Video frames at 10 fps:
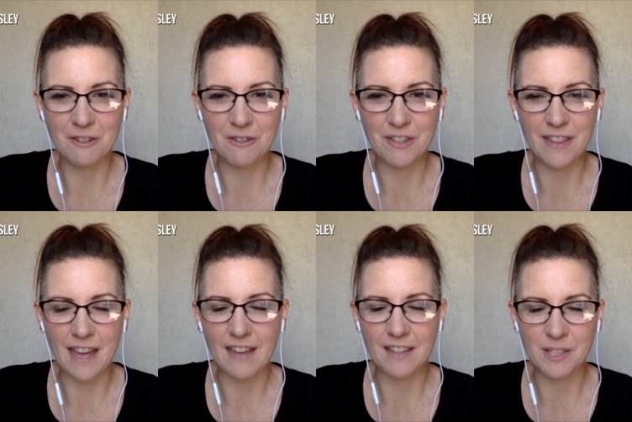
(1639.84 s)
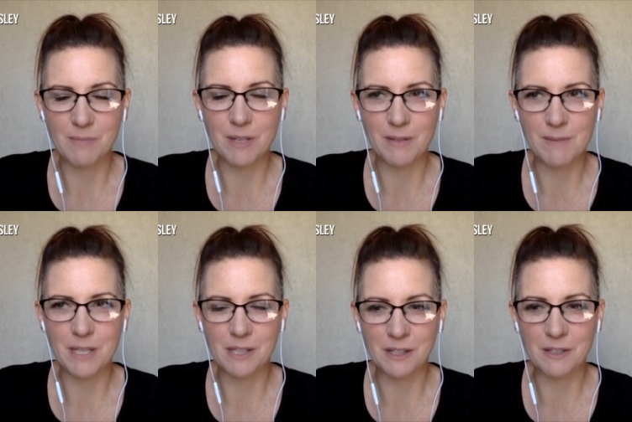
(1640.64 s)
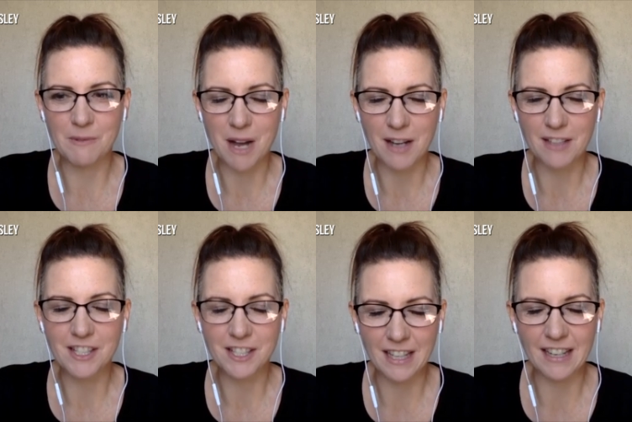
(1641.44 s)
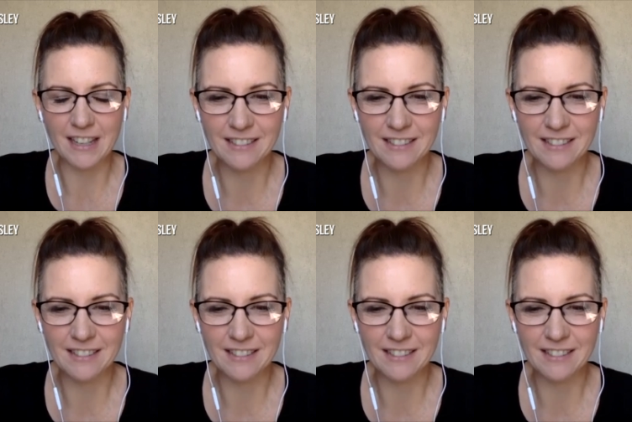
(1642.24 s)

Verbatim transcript: growth of that. it's been amazing to watch. Yeah.